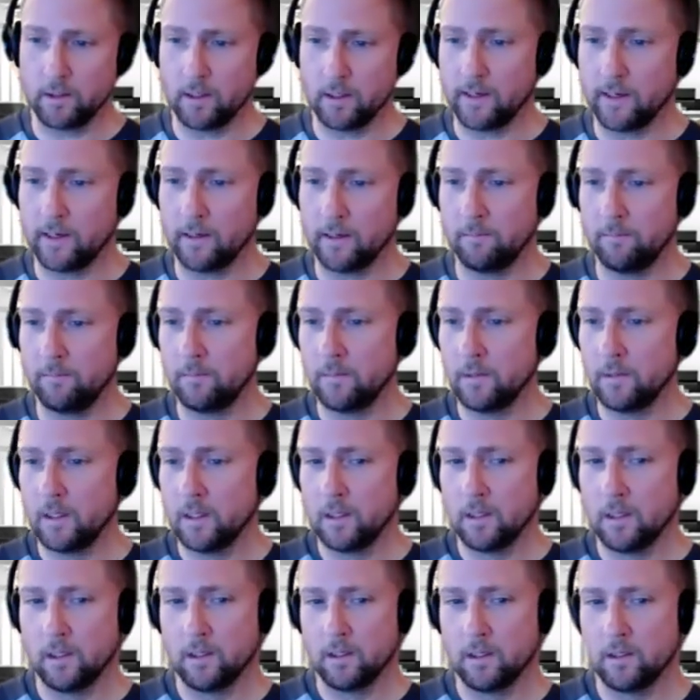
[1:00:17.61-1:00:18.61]
Um,
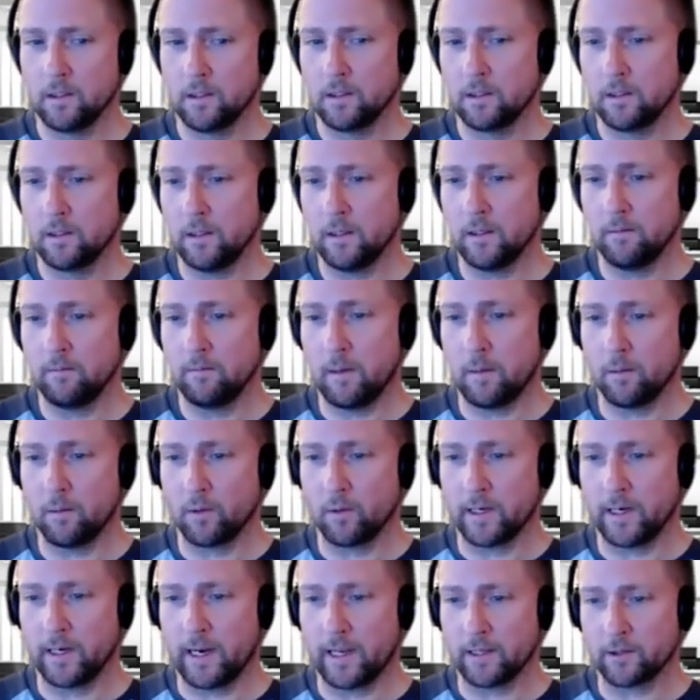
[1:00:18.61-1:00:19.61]
yeah. Maybe we
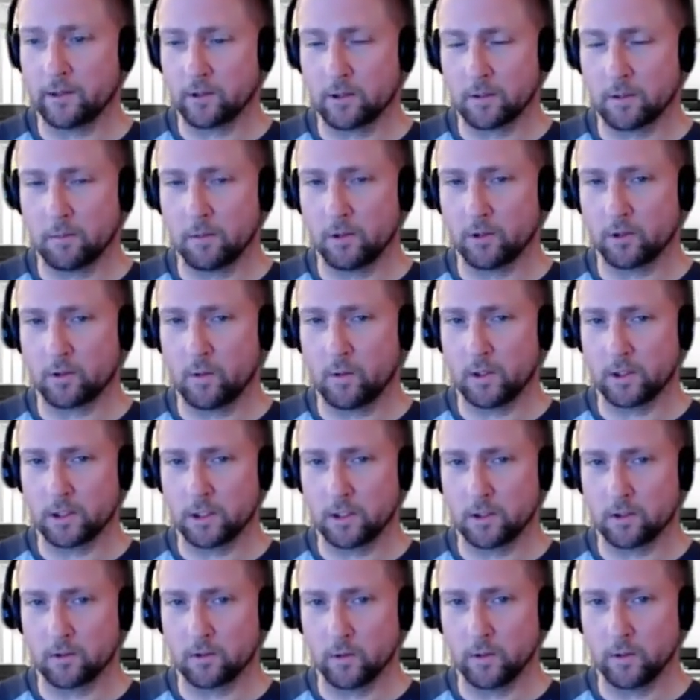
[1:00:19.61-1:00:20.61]
can answer some of those
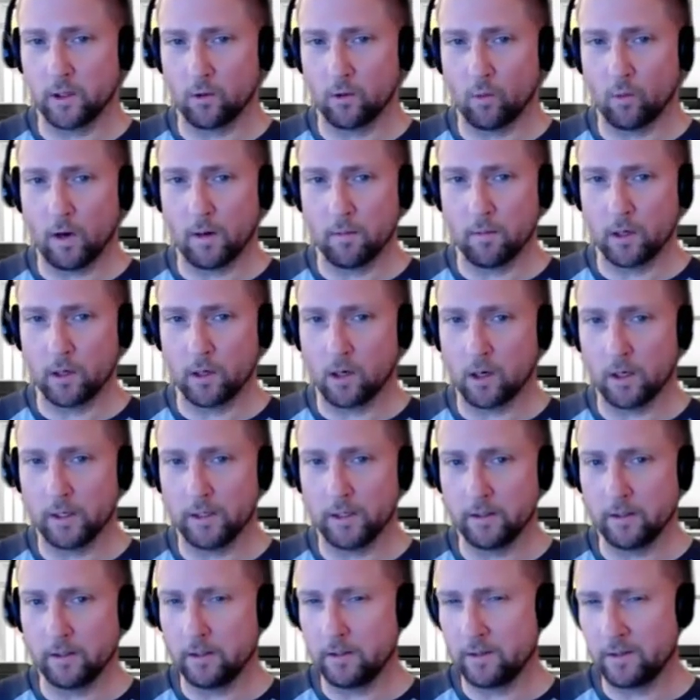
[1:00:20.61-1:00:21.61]
questions through another webinar.
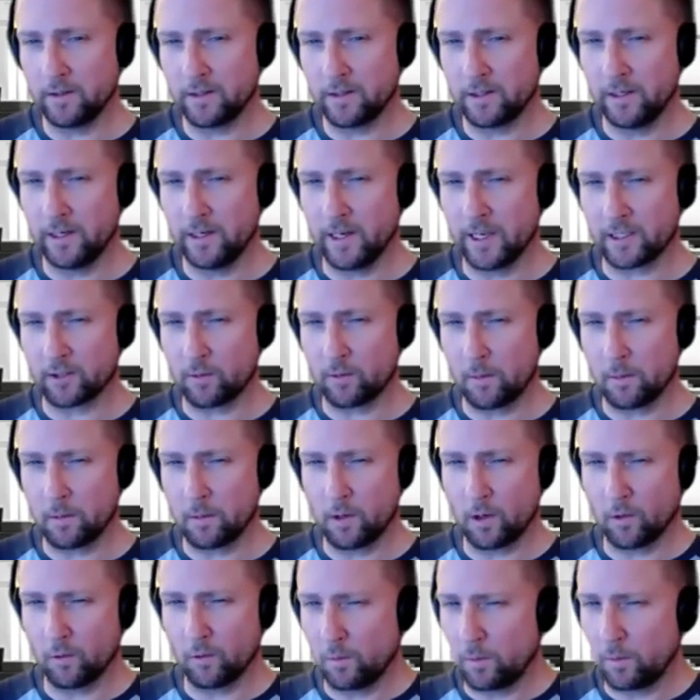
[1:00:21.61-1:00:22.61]
The next
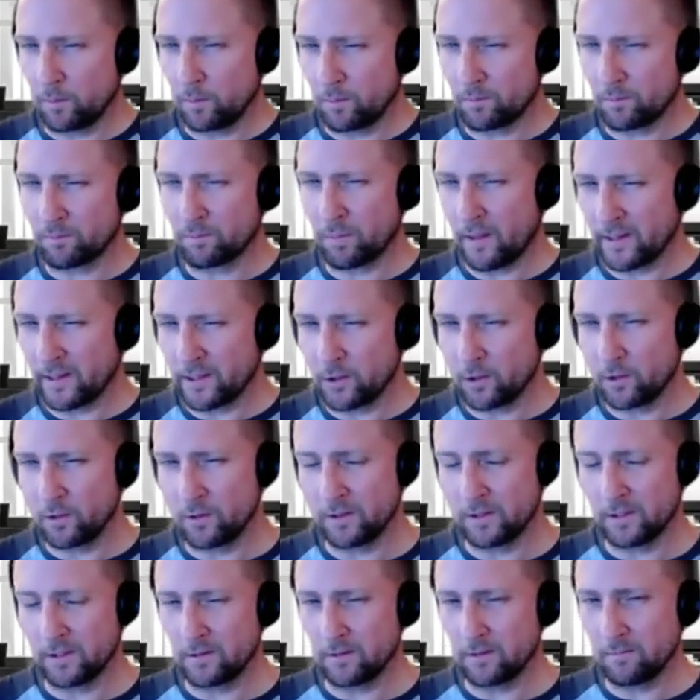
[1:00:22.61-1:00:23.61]
webinar we'll probably do
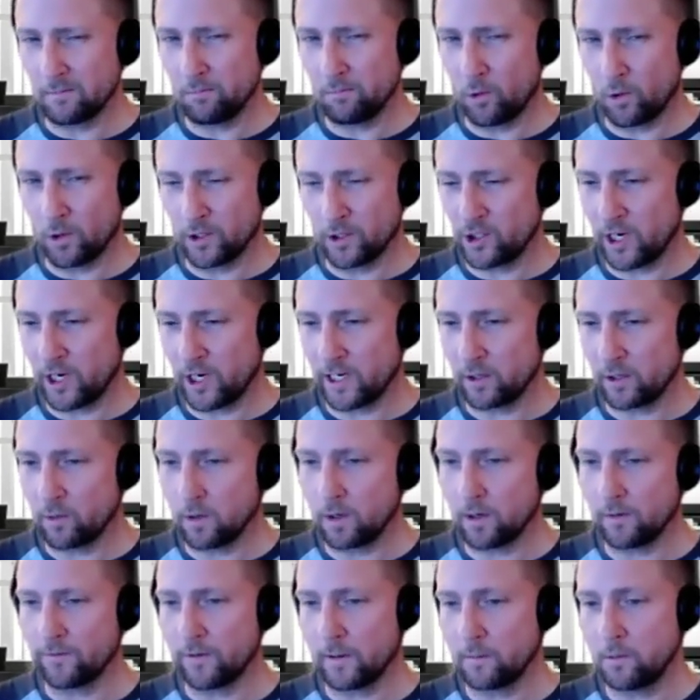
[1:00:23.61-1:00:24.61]
is more
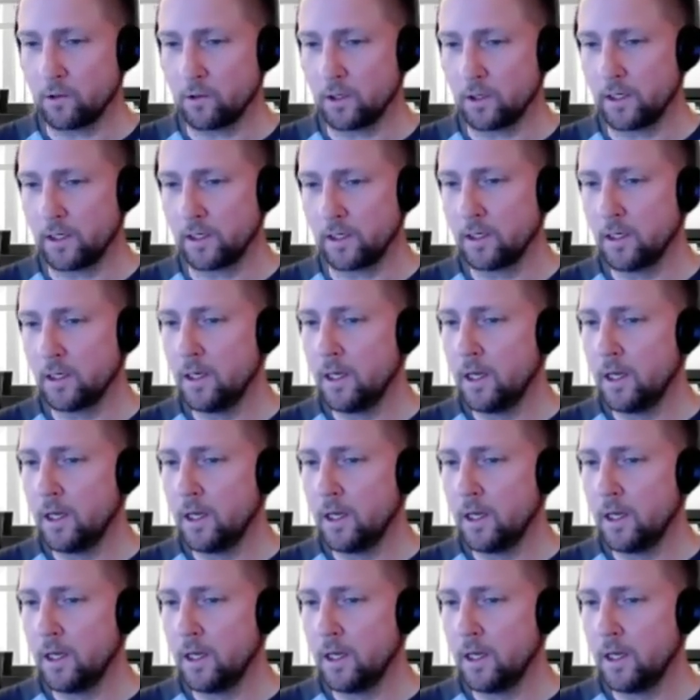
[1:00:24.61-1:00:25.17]
January, February.